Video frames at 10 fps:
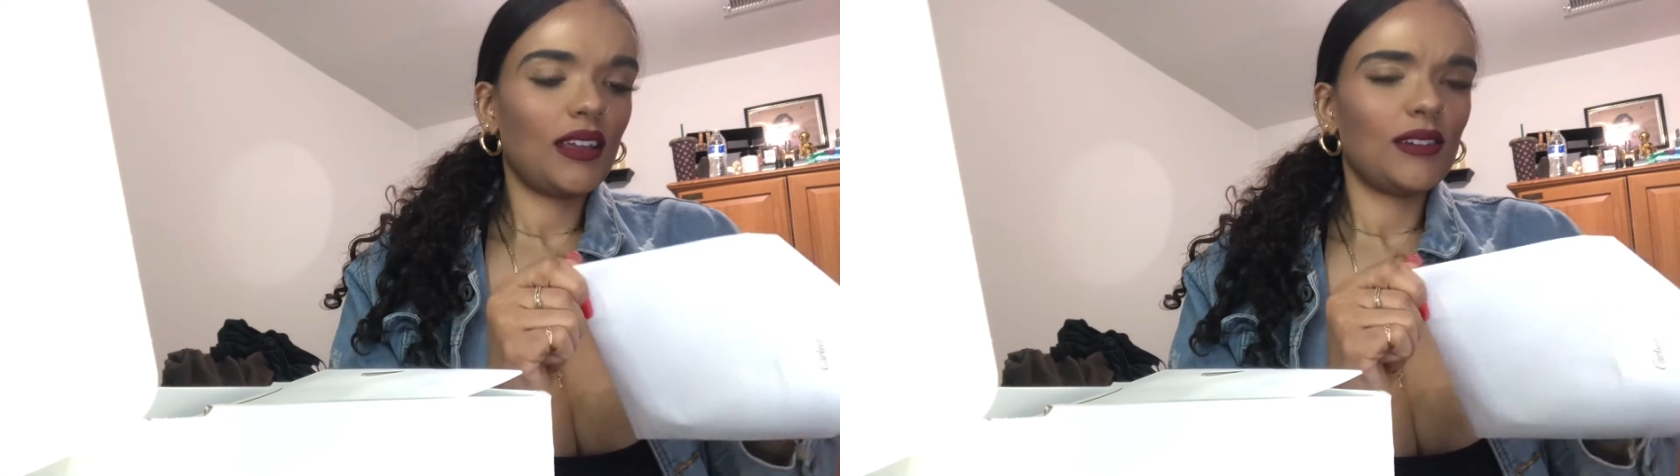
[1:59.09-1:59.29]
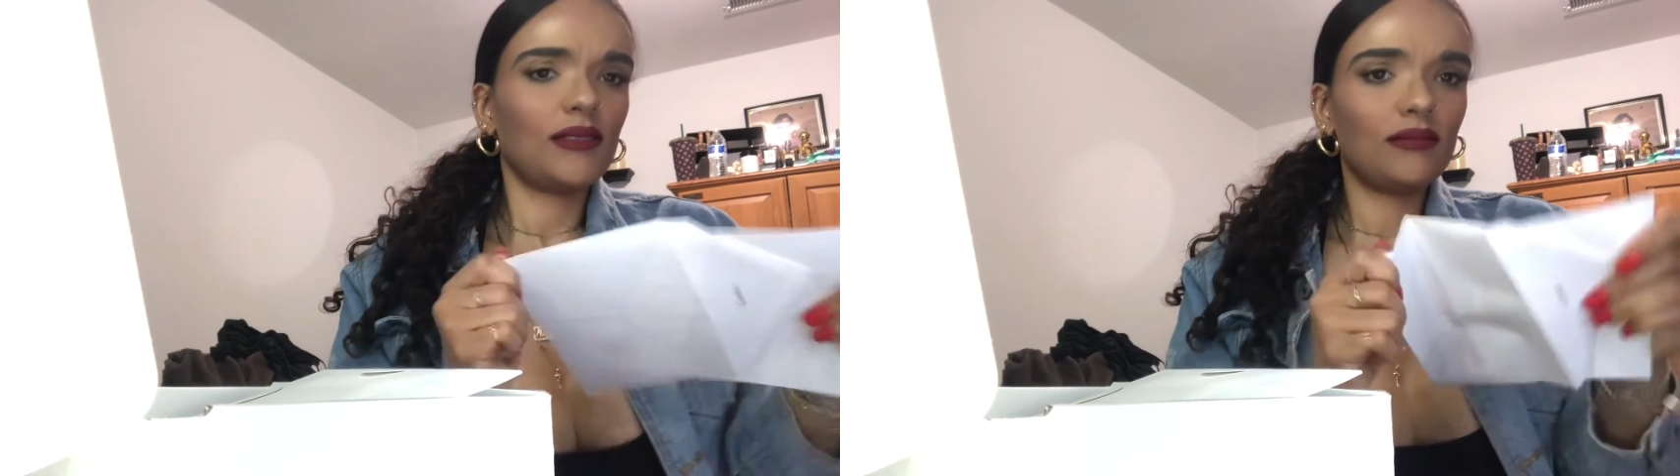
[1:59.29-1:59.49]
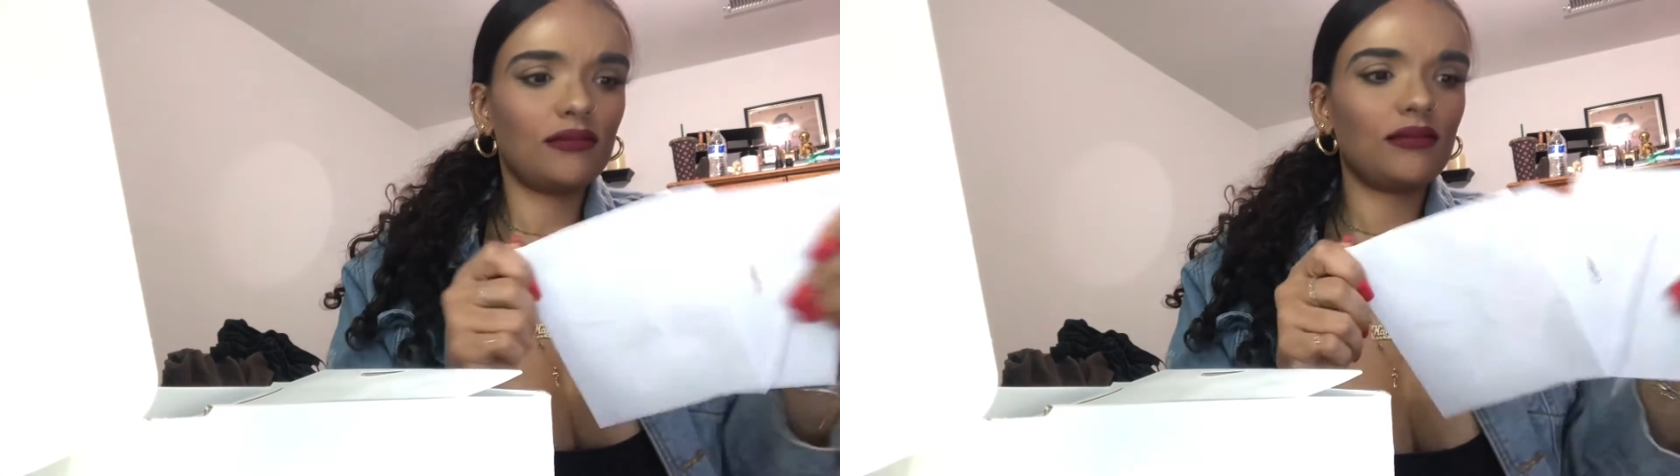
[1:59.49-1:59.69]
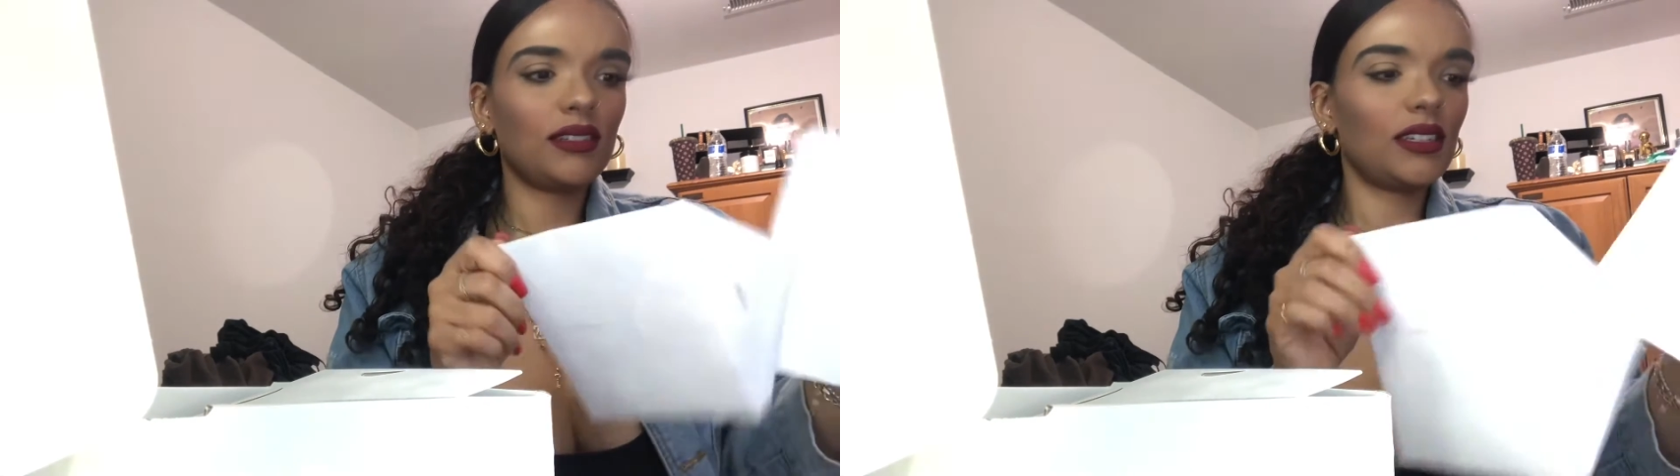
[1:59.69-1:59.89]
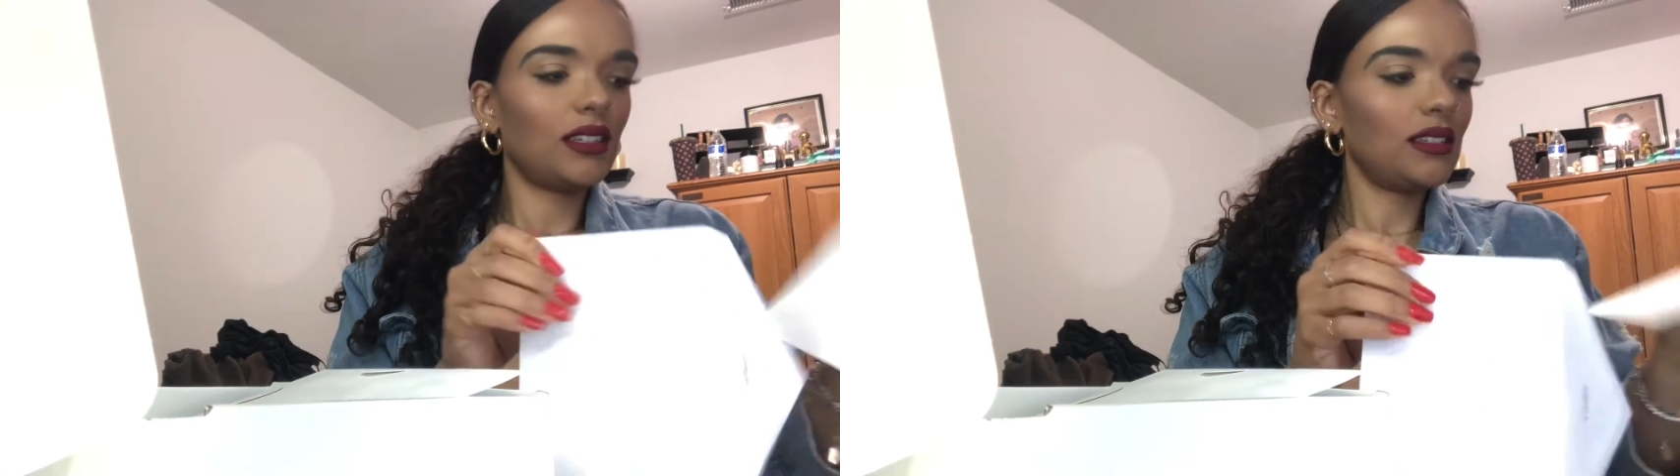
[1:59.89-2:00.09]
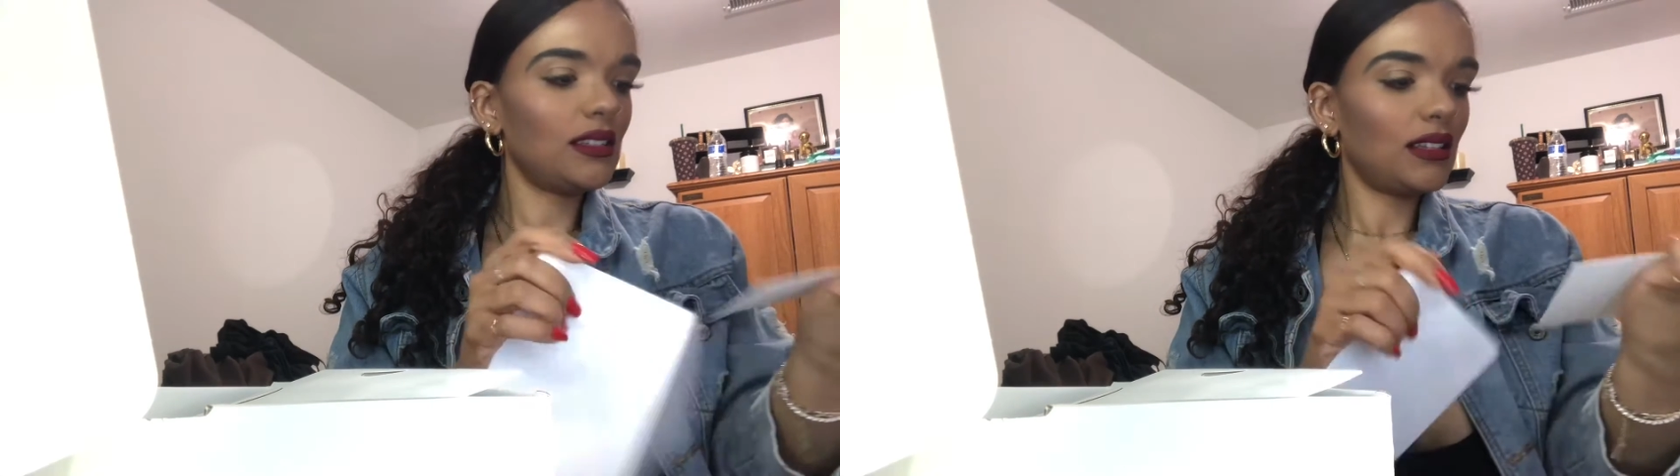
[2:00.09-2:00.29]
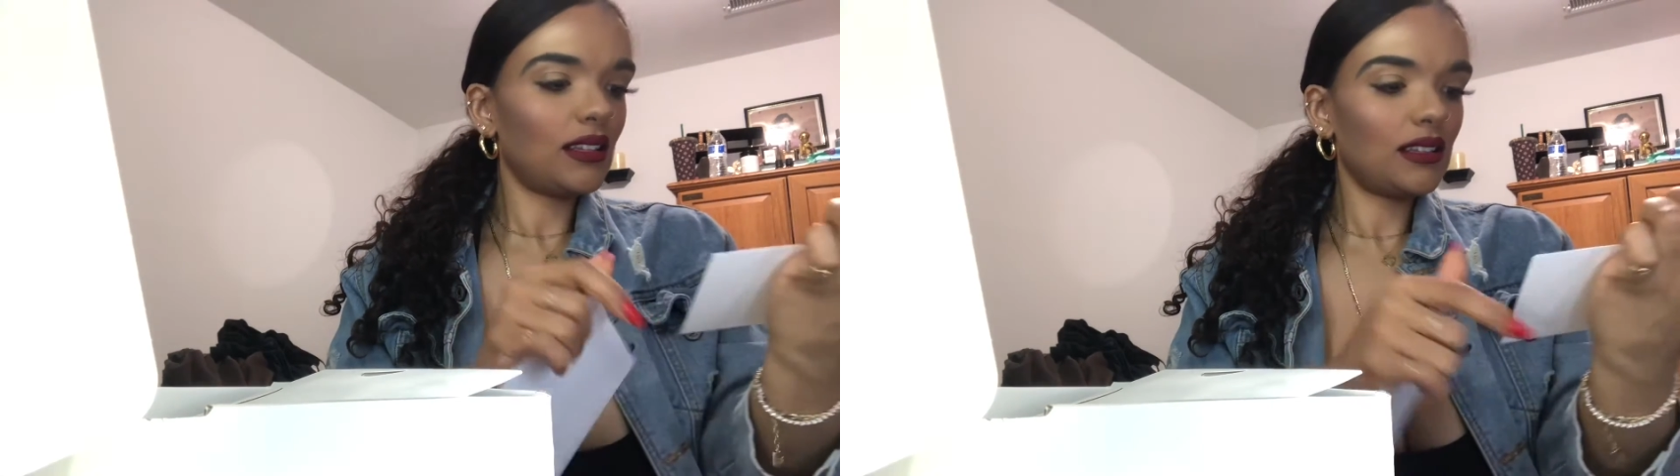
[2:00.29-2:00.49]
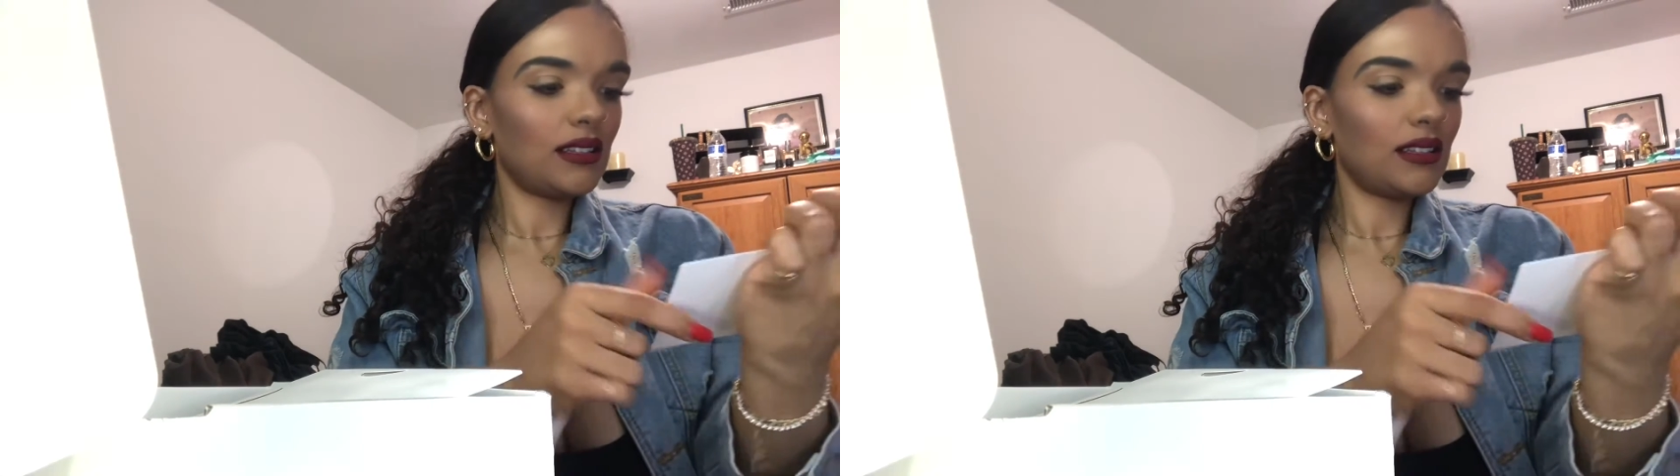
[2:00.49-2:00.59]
What is this?